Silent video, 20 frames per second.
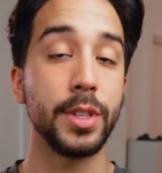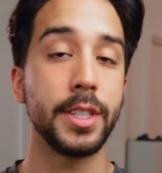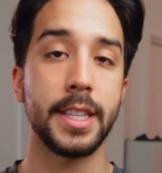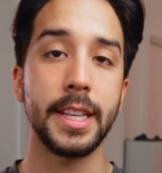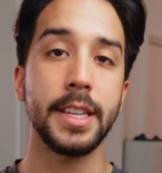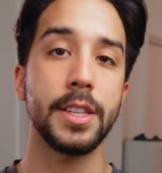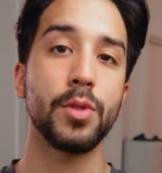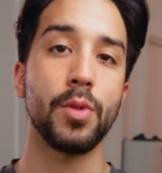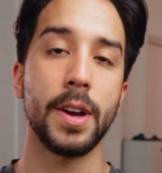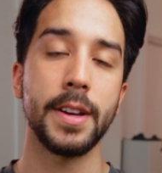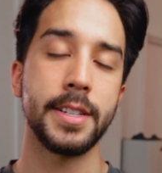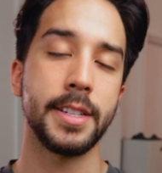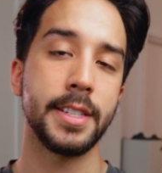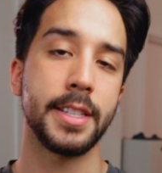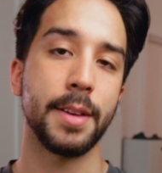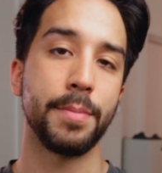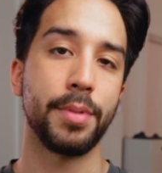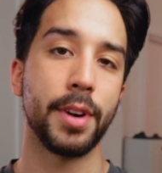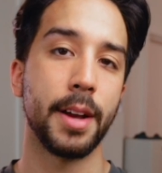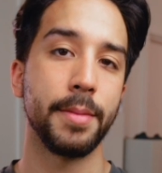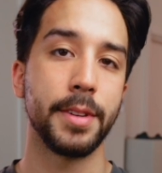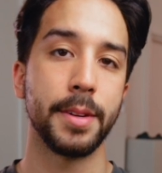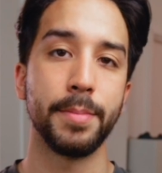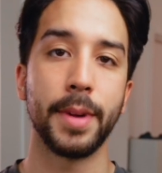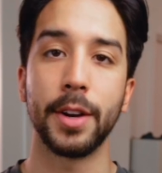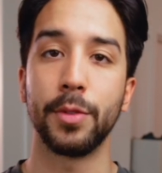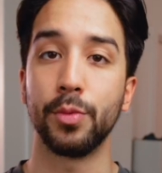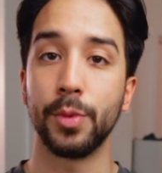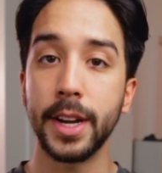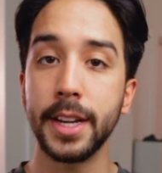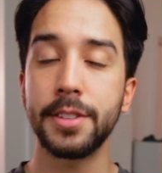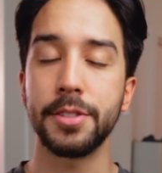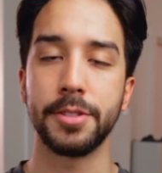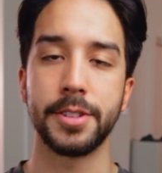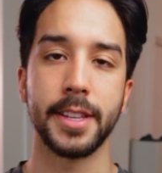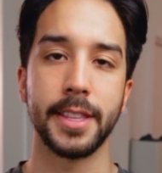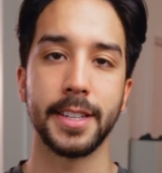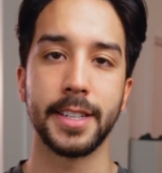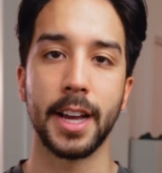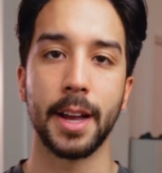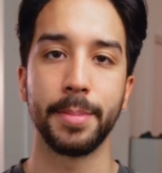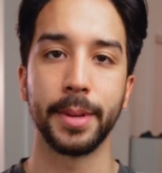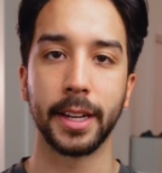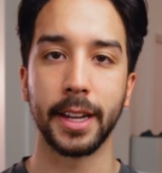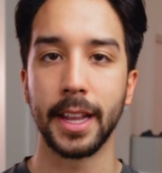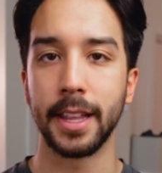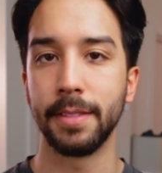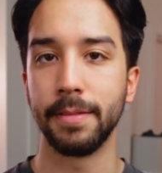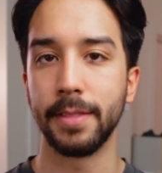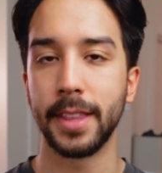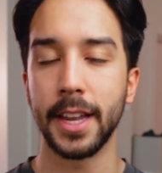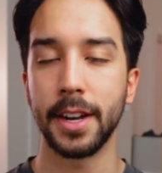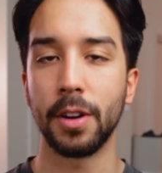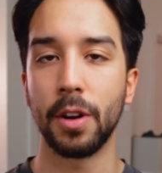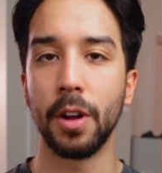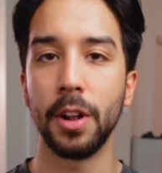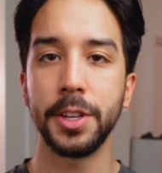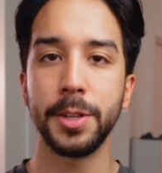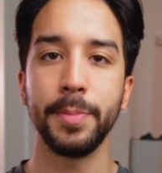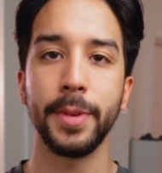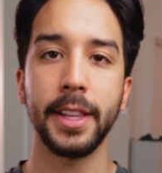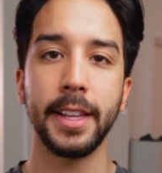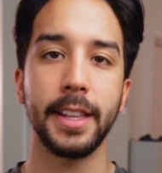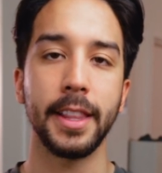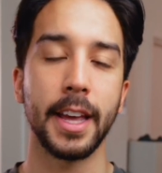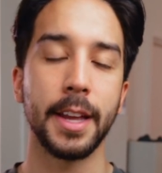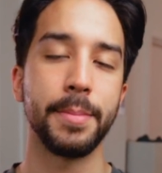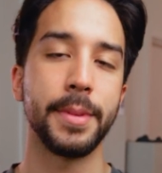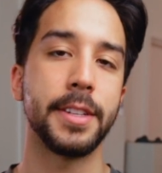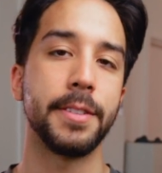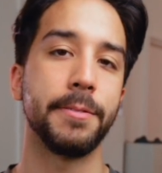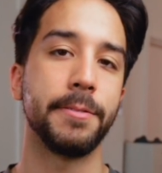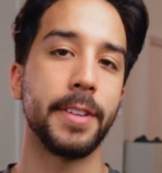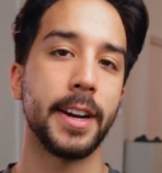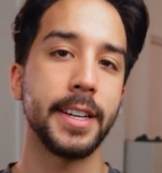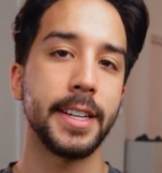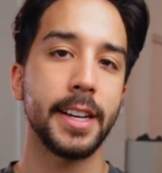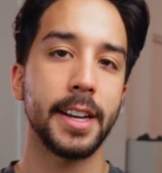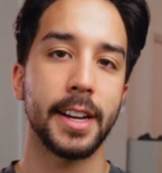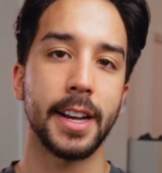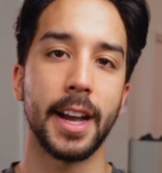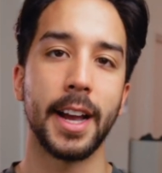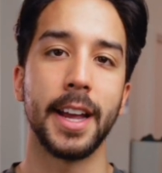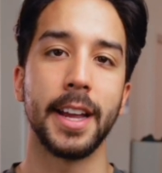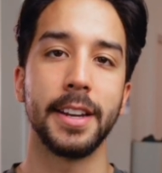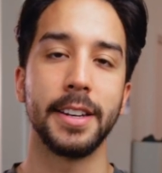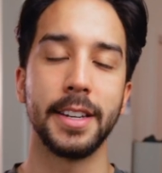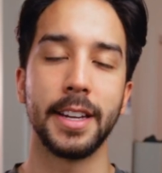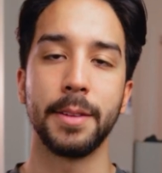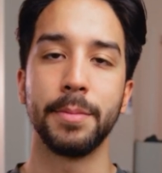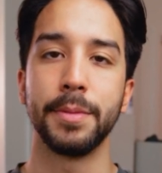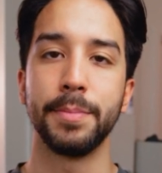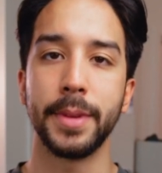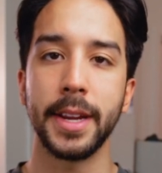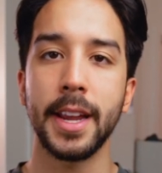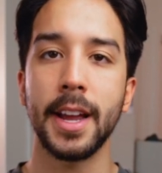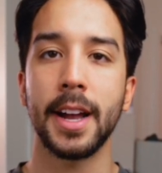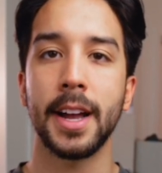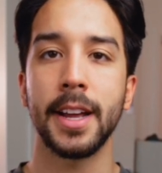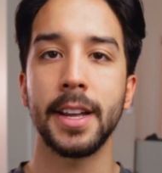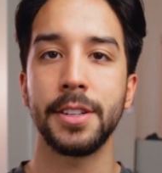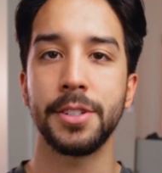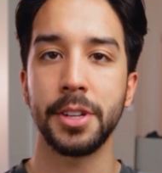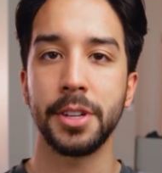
was these questions that prompted my research on the topic, and that ultimately led me to finding a guy named Mihaly